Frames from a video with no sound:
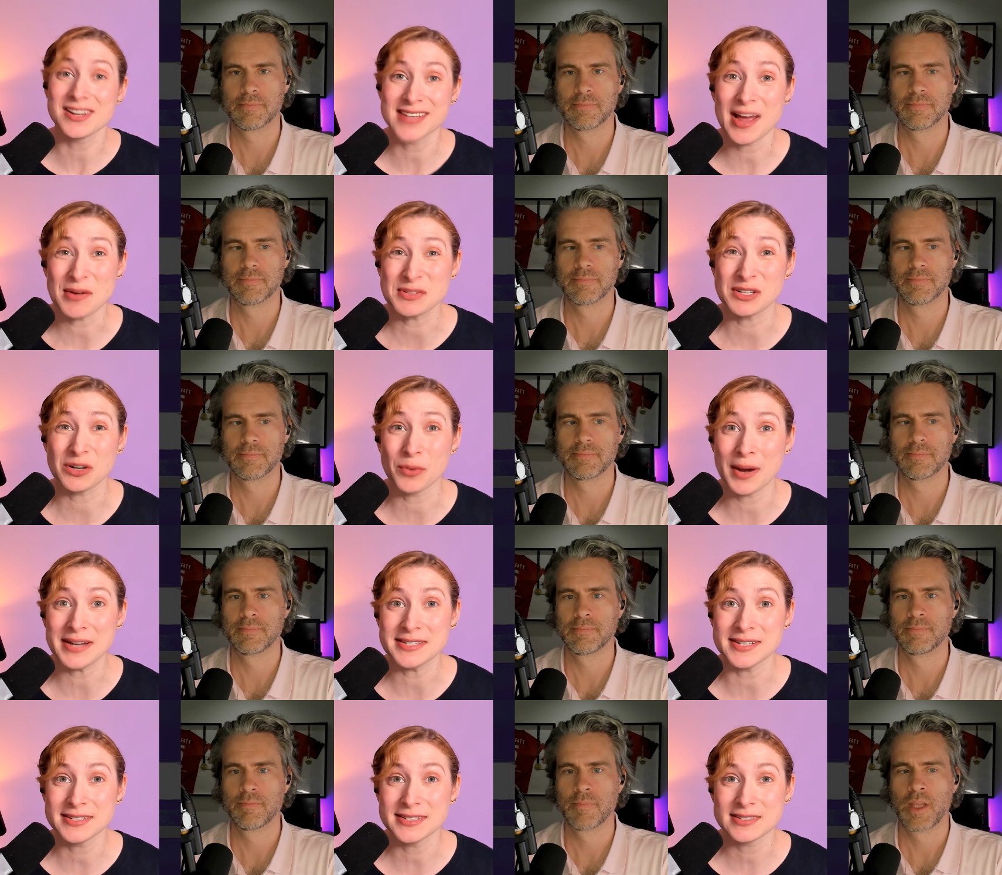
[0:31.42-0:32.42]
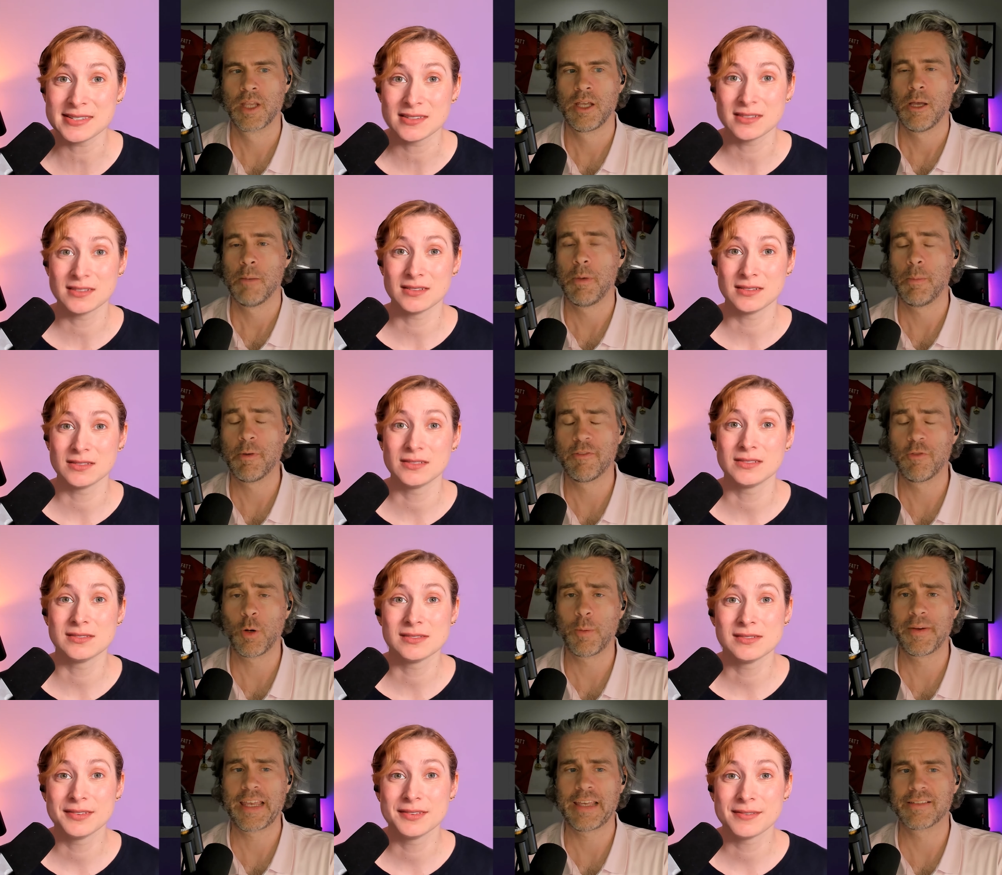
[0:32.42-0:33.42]
Speaker 1: housing crisis.
Speaker 2: But
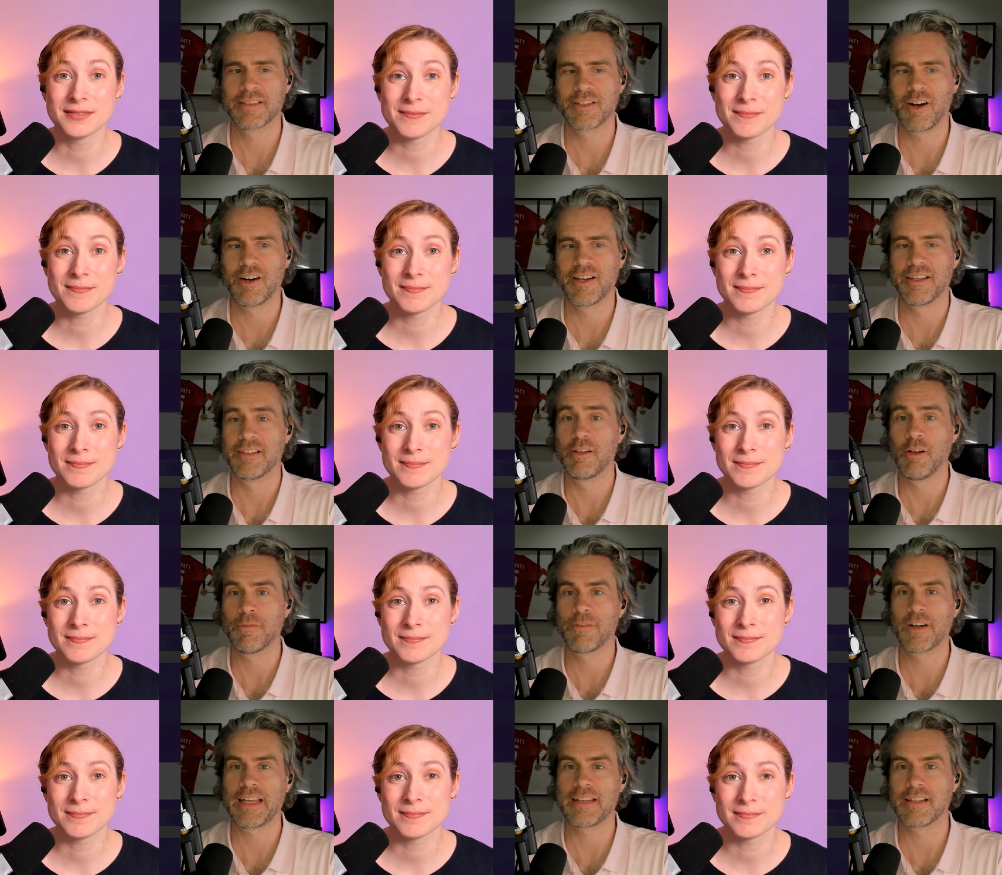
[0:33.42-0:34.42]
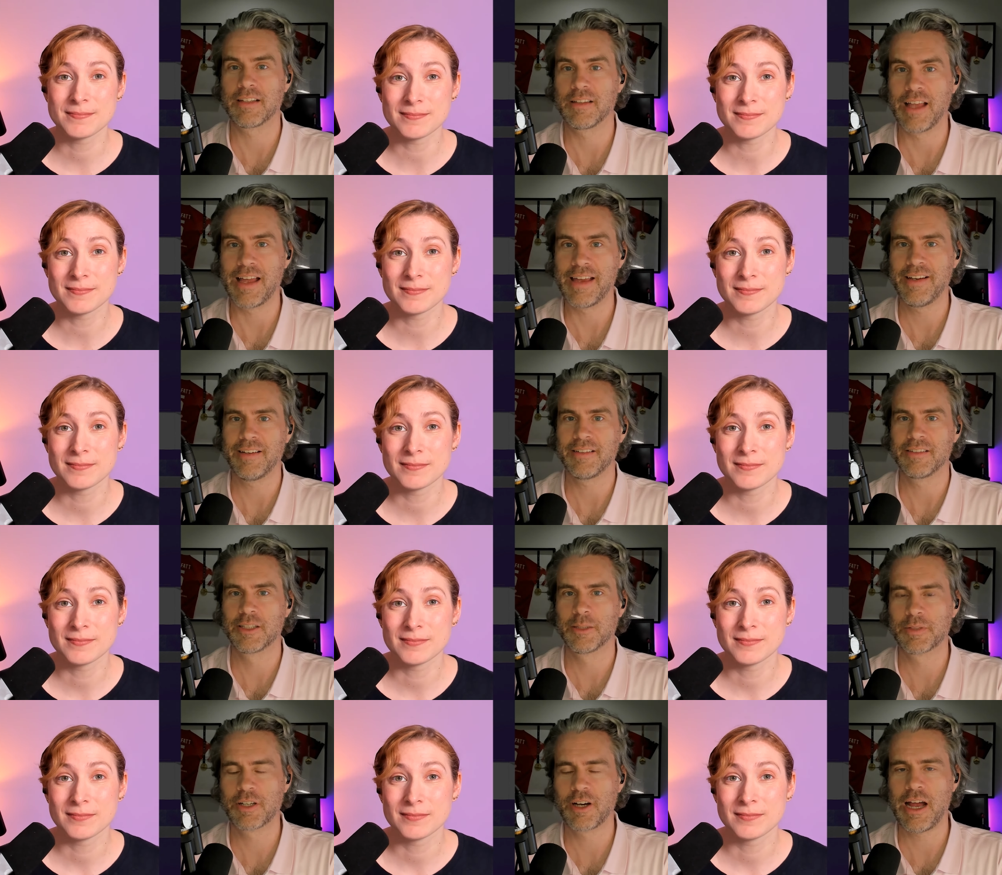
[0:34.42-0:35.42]
before we get started, don't forget to like,
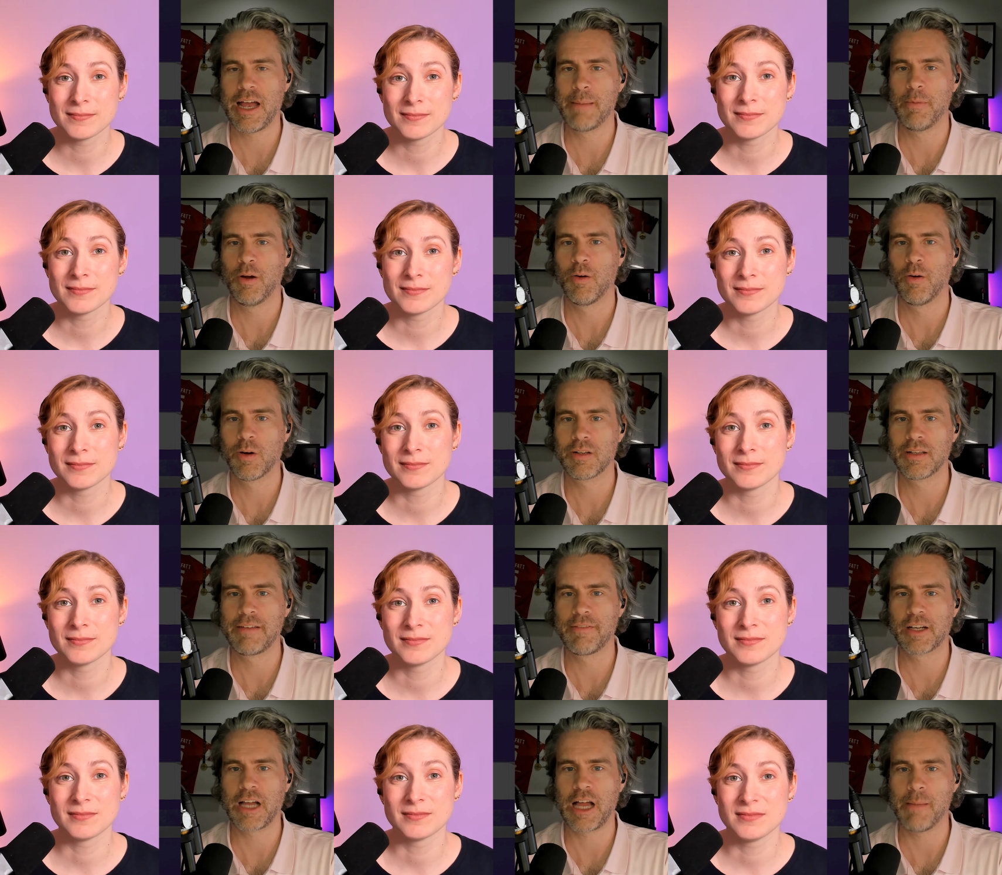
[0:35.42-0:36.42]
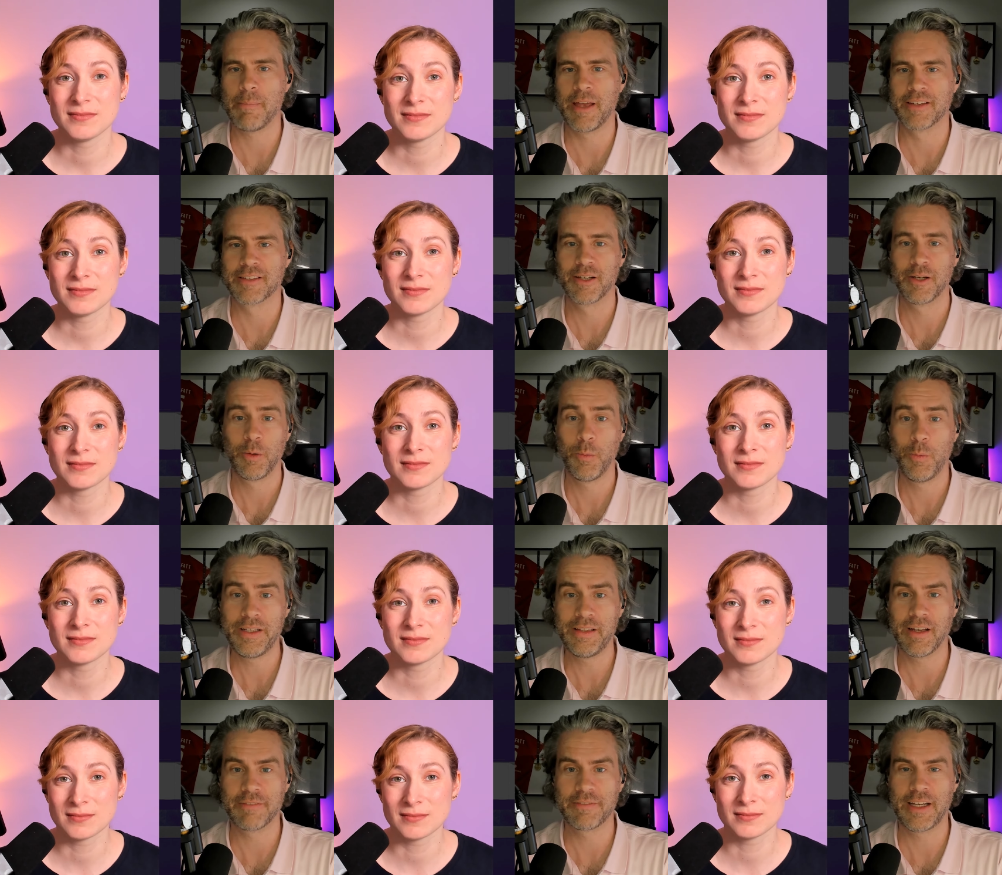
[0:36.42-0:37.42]
subscribe, or leave a comment.
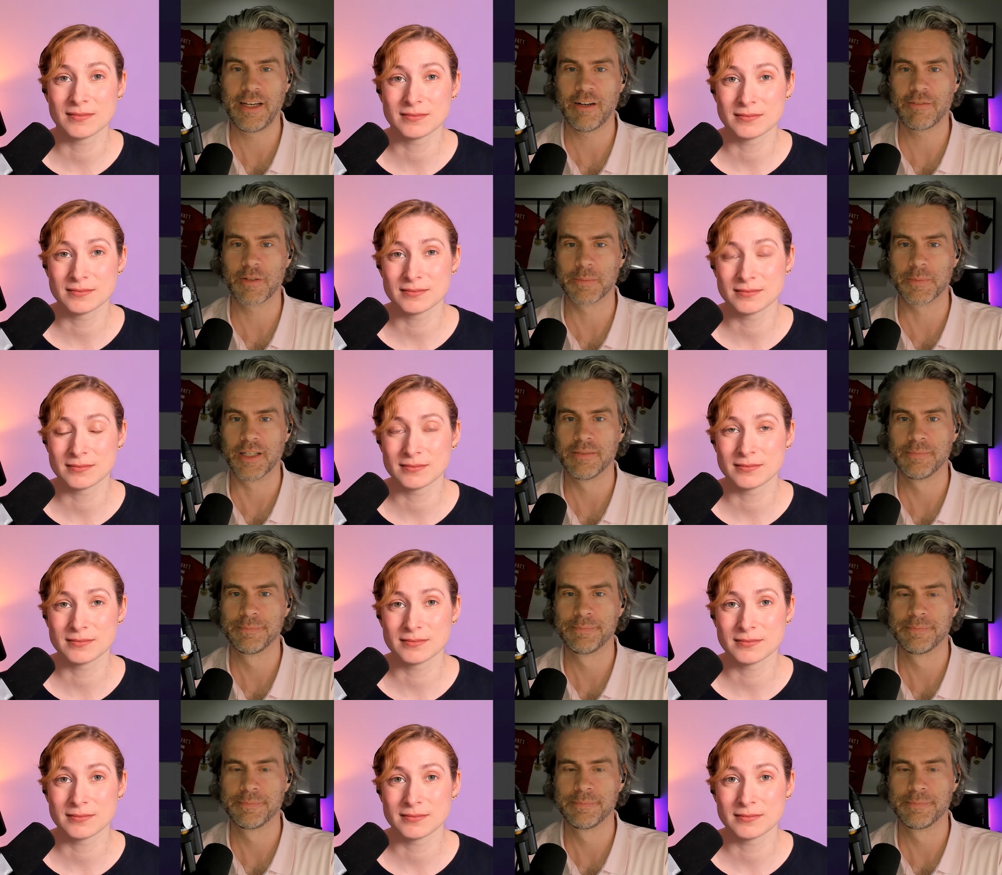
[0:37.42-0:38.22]
We'd love to hear from you.